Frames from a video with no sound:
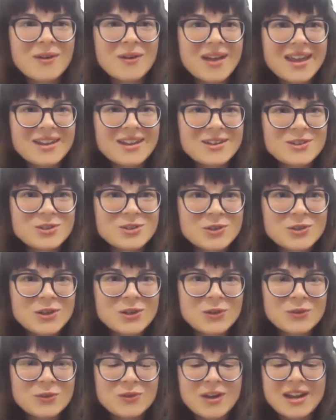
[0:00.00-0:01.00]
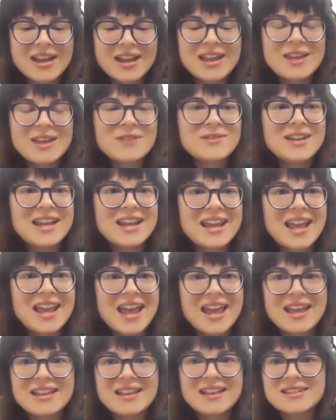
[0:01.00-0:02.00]
ahead and enjoy your Friday evening,
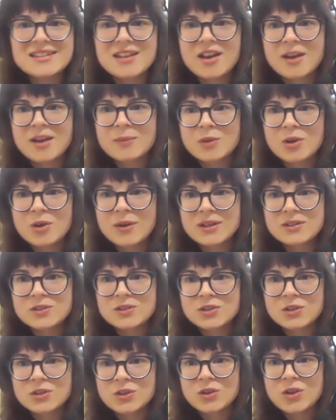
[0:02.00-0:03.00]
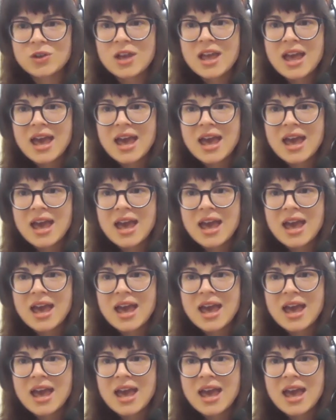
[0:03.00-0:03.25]
and I'm going to